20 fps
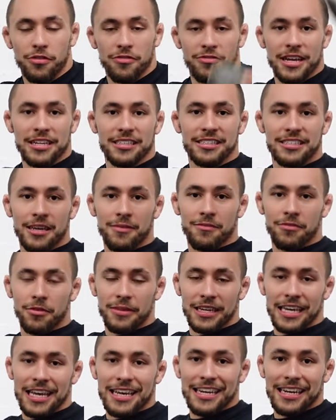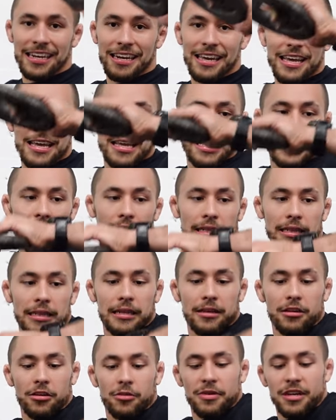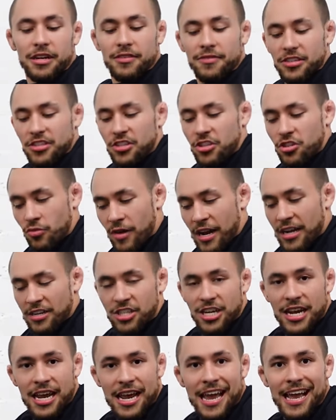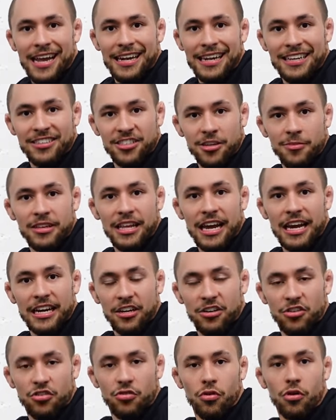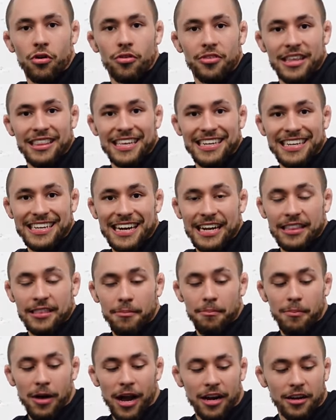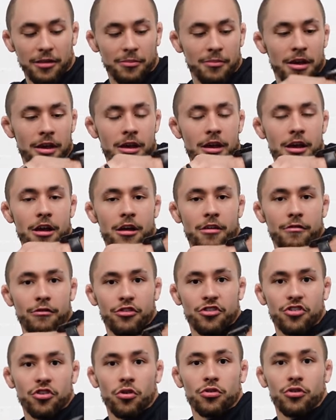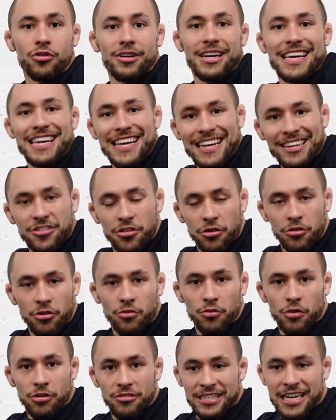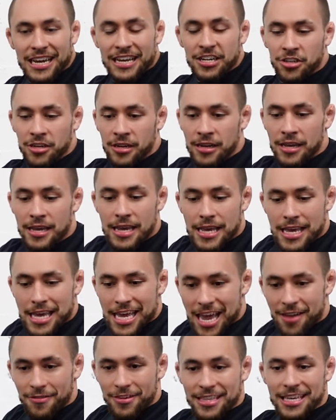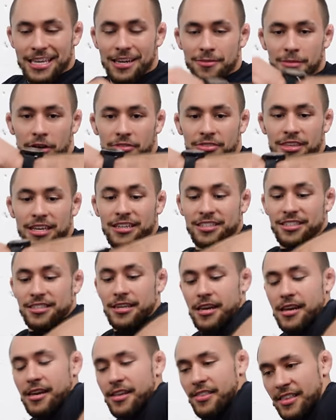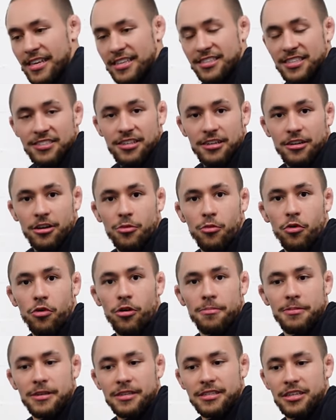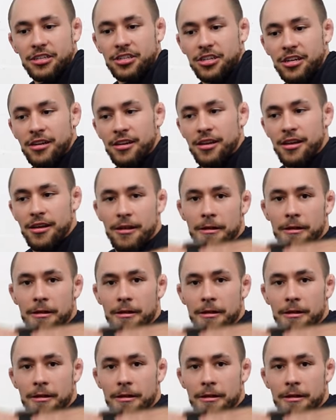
prevents them from getting a little bit of a stretch and some of that control that they need at the bottom for shoulder internal rotation. If you think about this, this is a Kimura position